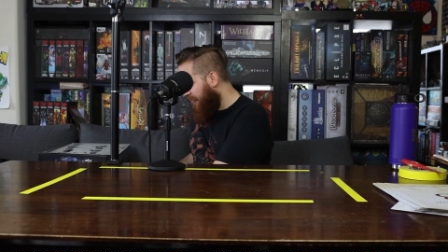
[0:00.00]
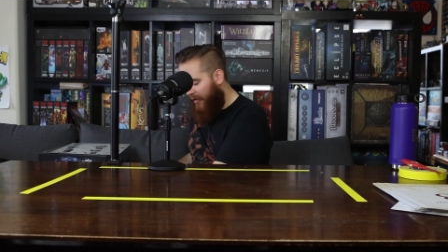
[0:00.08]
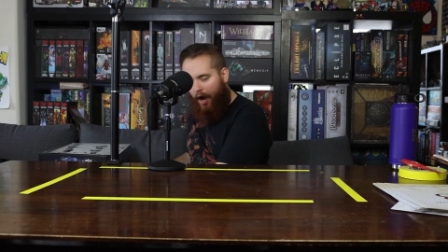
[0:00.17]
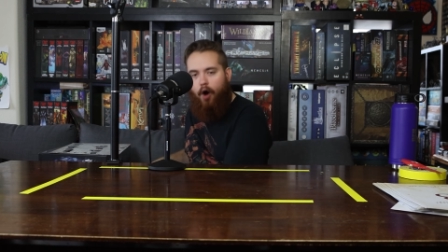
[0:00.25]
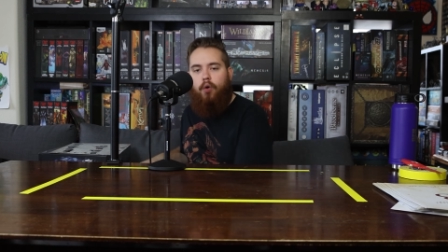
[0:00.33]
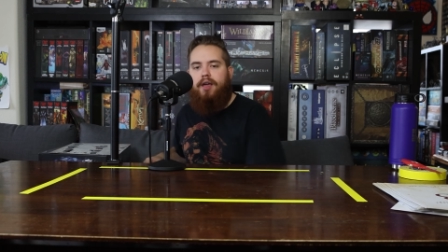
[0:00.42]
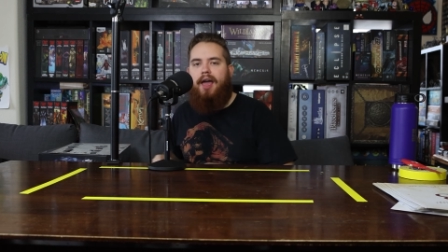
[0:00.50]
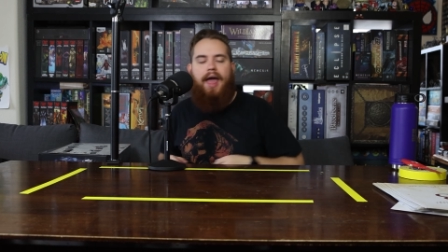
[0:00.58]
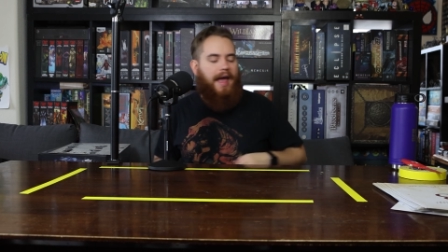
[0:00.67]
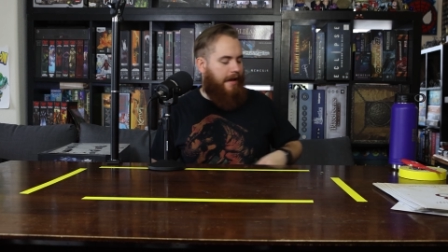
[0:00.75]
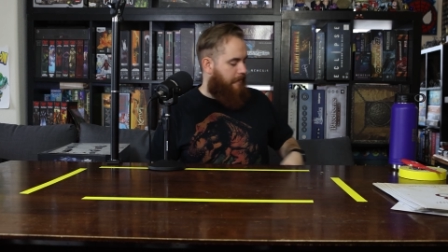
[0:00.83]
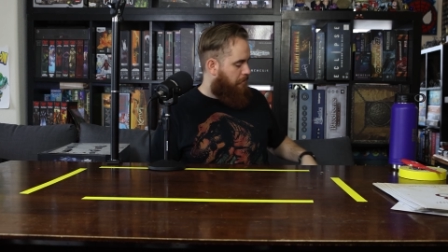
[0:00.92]

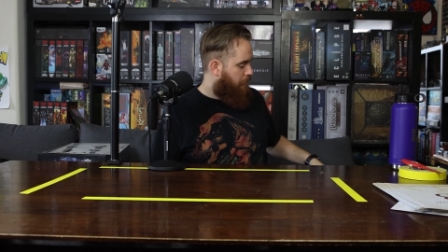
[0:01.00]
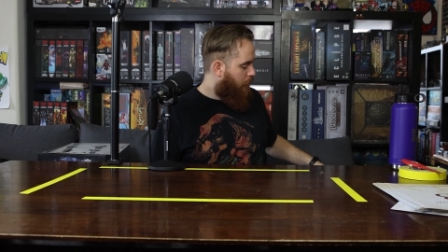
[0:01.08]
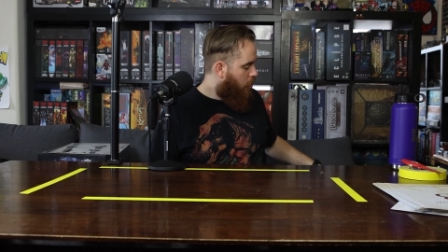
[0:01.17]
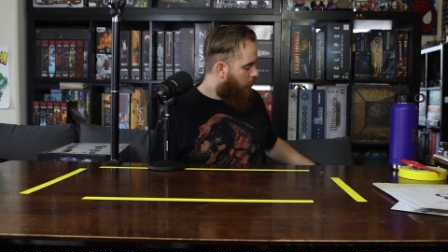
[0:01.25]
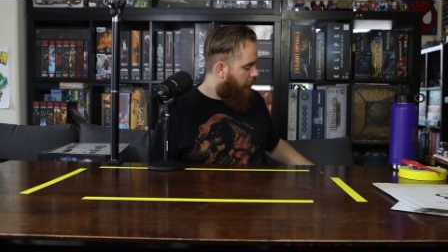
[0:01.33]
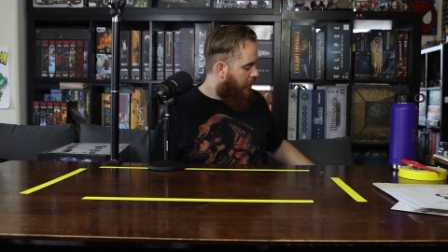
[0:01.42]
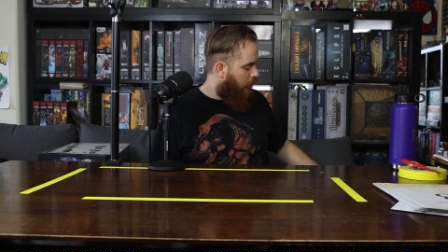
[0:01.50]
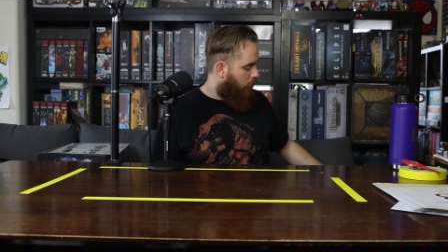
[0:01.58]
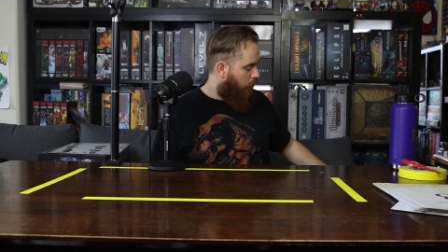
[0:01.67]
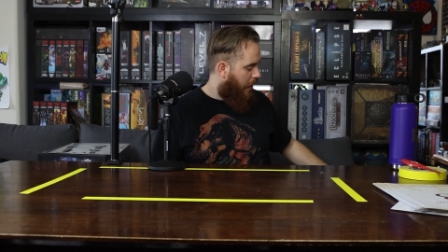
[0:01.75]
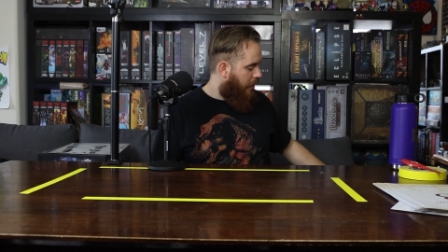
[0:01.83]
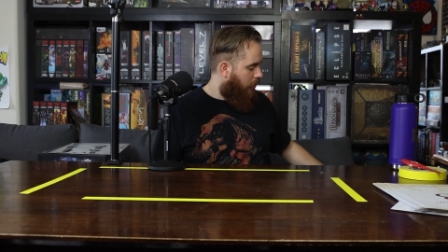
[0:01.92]
Okay, moving
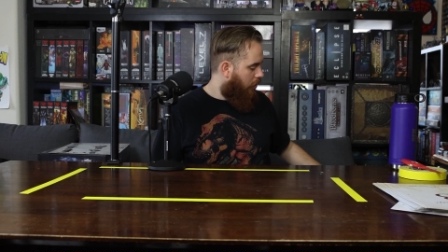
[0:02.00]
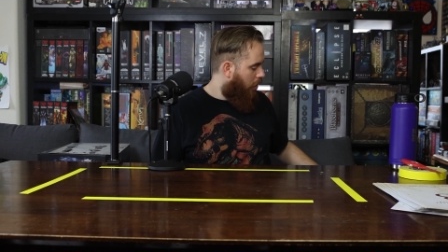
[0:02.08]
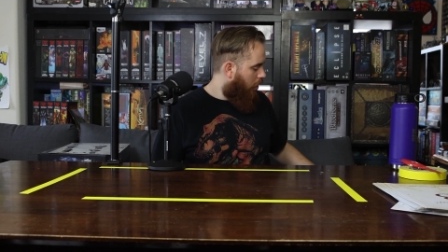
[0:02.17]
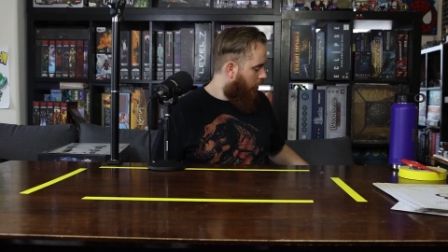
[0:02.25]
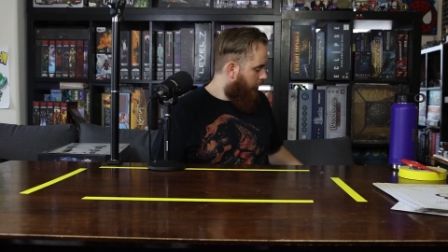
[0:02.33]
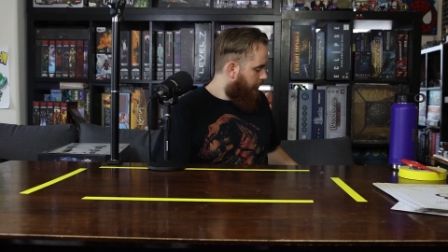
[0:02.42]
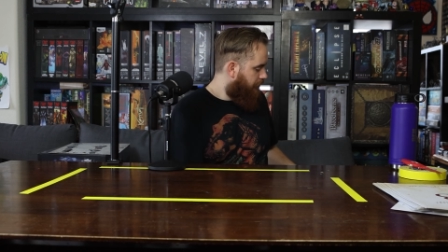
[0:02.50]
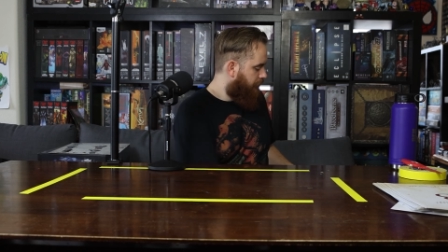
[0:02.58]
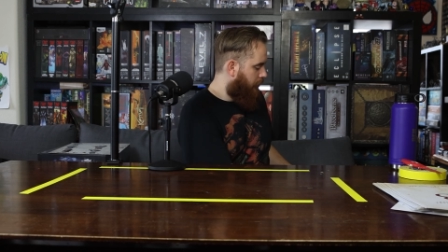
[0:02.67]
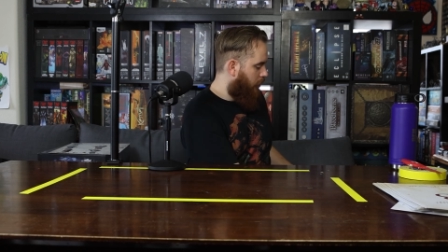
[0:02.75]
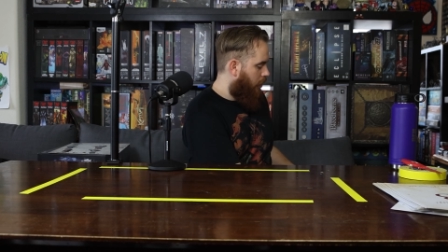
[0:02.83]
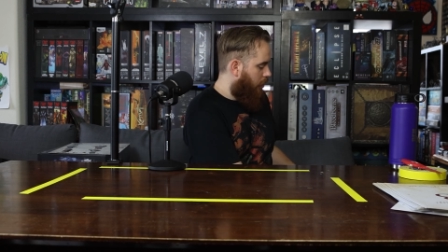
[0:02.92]
right along.
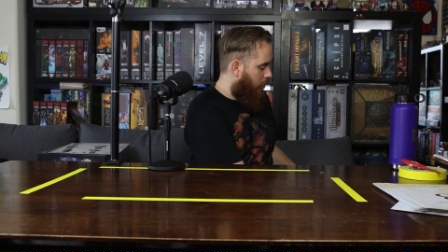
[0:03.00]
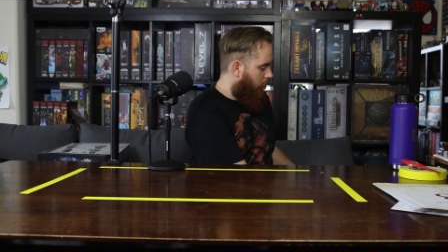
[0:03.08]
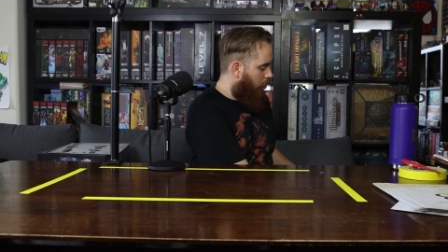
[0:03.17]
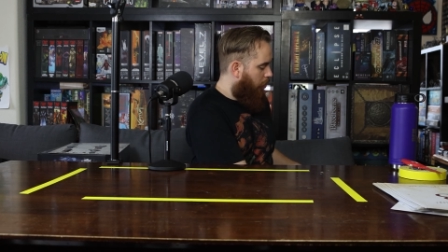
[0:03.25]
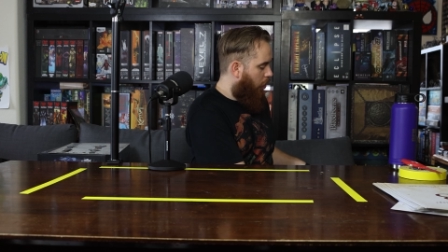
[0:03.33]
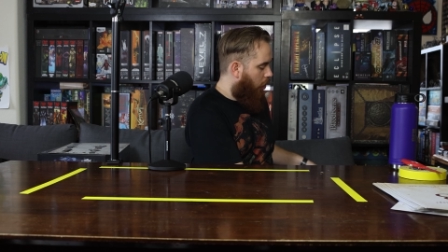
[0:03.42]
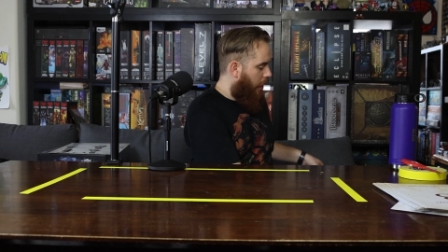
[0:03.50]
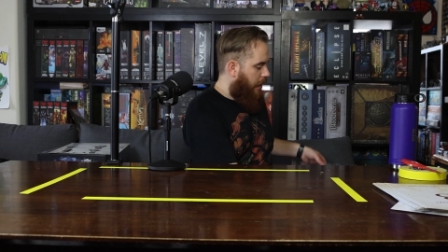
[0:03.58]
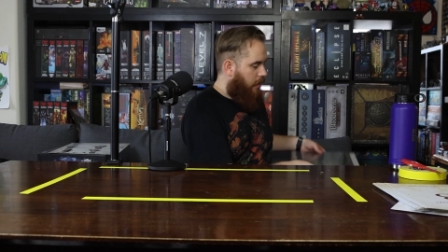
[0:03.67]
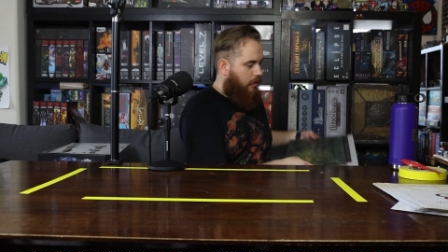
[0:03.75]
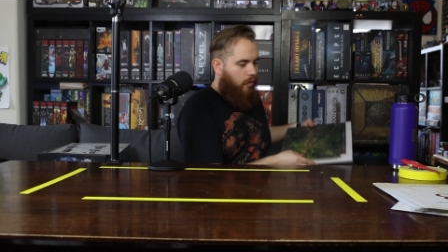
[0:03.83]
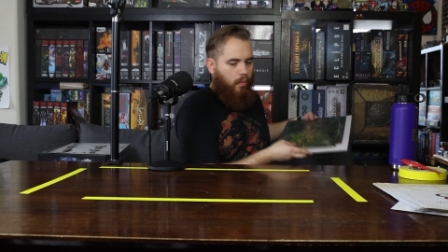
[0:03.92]
Oh
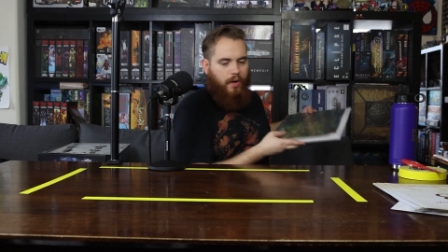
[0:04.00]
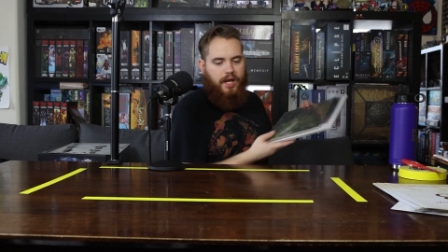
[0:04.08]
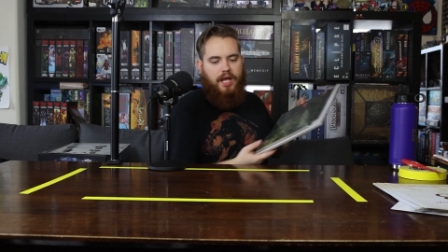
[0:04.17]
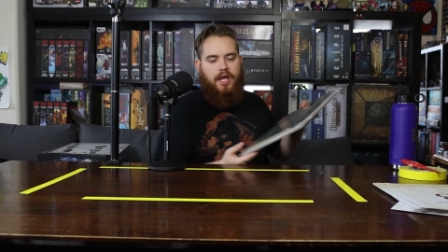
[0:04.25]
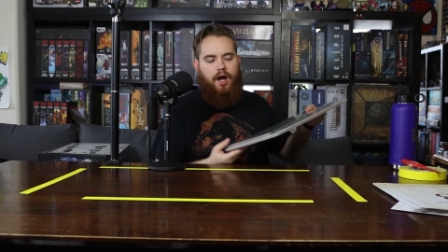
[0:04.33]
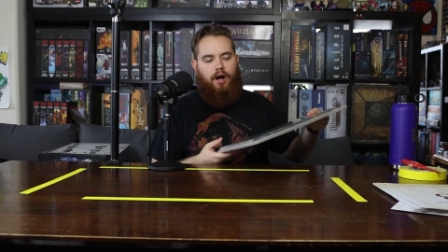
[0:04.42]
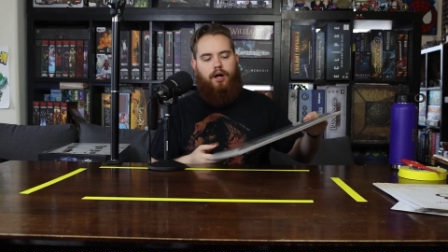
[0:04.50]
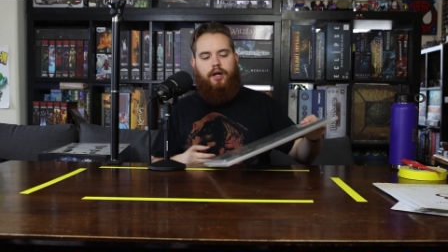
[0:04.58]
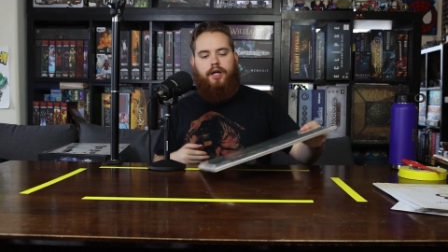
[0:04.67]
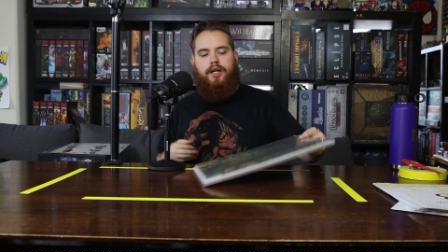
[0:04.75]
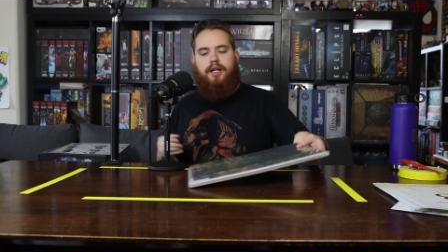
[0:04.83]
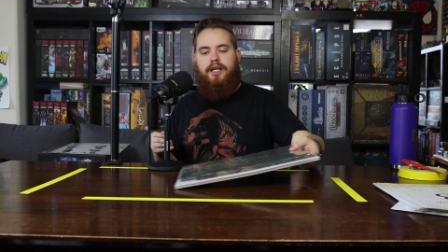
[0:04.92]
boy, we are
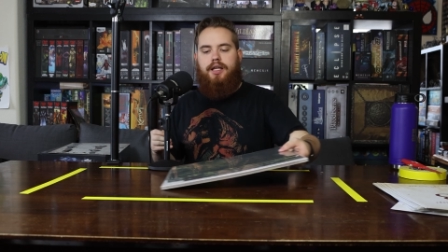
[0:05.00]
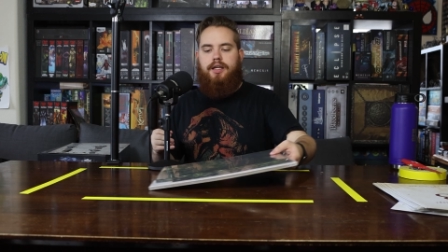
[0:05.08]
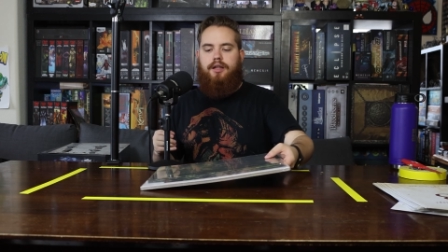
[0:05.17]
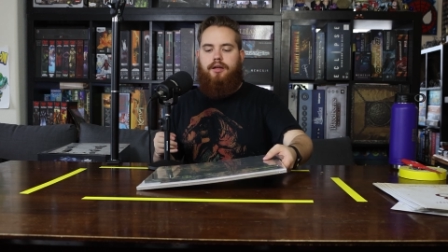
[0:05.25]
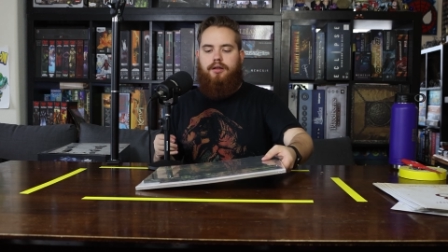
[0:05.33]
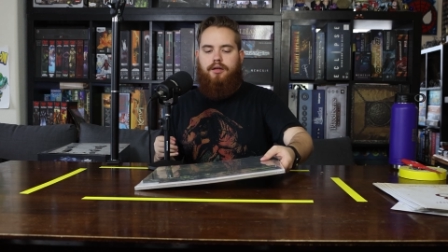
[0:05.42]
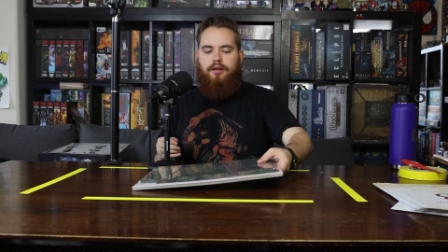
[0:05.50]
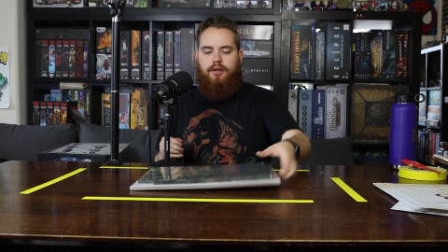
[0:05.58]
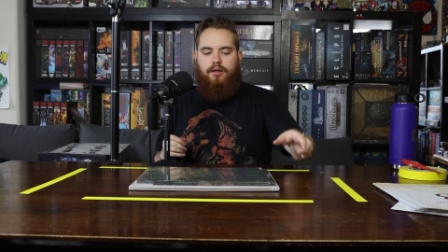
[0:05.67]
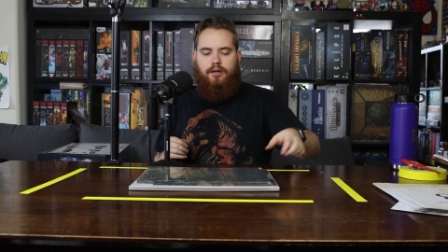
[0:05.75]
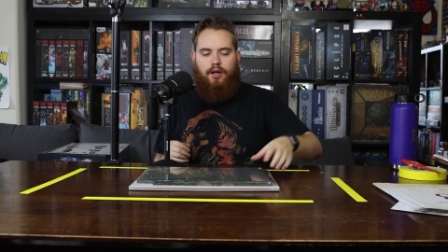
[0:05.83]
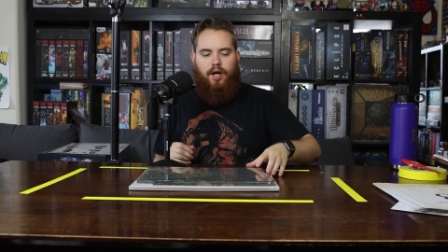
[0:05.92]
gonna need
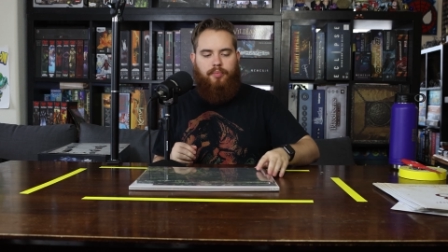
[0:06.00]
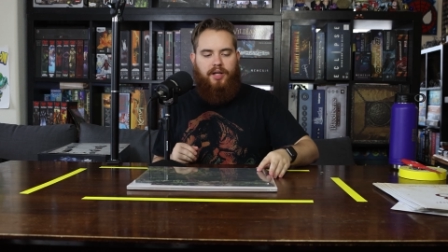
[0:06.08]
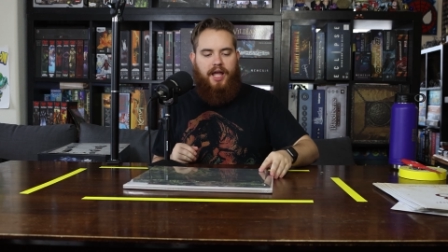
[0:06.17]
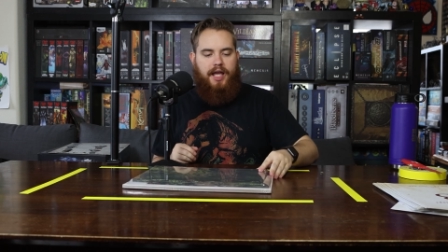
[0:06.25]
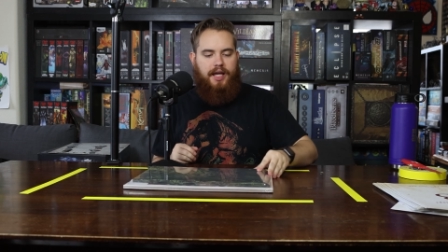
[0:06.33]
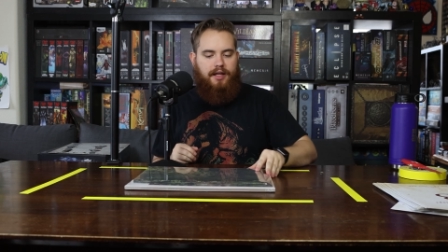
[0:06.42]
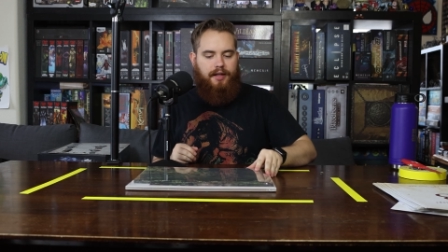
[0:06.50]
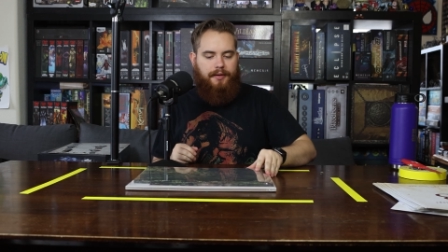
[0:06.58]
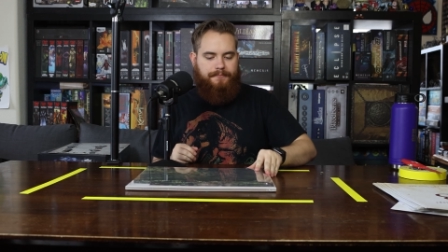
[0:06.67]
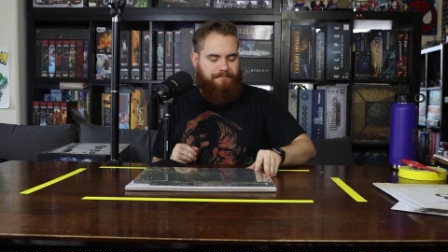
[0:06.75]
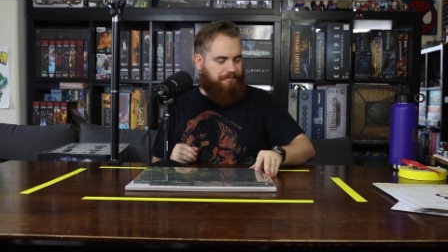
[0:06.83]
a blade.